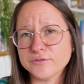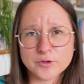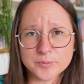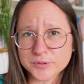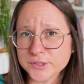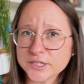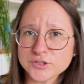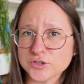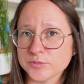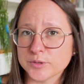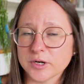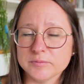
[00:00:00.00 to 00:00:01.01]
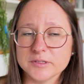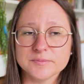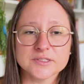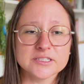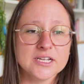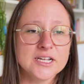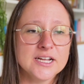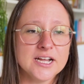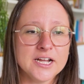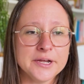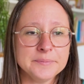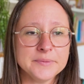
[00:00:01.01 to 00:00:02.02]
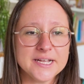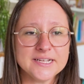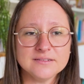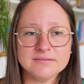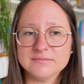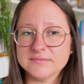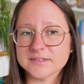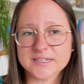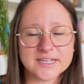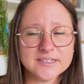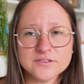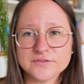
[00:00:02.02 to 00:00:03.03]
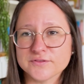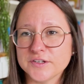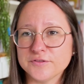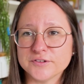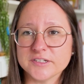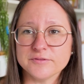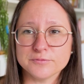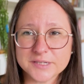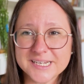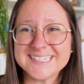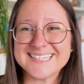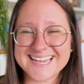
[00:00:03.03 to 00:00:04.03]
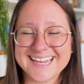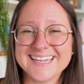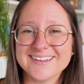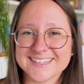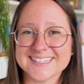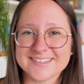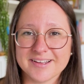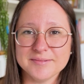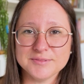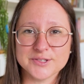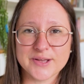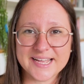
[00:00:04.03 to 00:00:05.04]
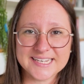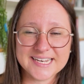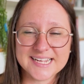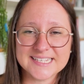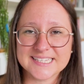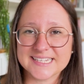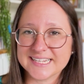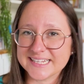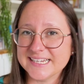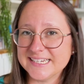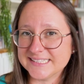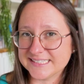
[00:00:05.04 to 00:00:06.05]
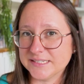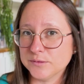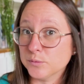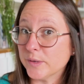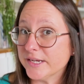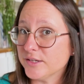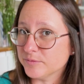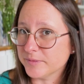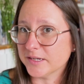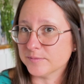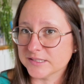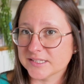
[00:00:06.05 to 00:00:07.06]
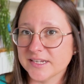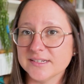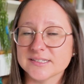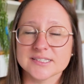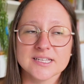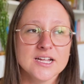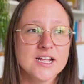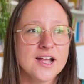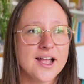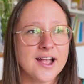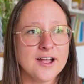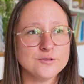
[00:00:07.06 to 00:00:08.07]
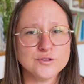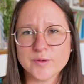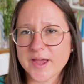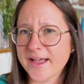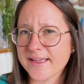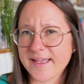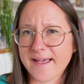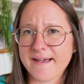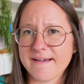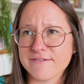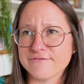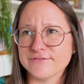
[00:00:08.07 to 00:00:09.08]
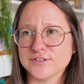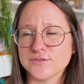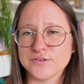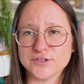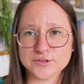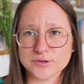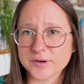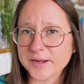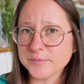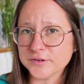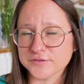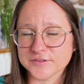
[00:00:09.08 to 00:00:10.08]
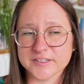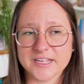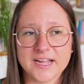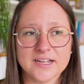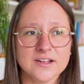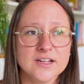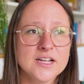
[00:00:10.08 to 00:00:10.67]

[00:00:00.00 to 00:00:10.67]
comprehension problems? And kind of different, really taking the time to analyze and clearly see where you make mistakes. Do I have sufficient grammar for that?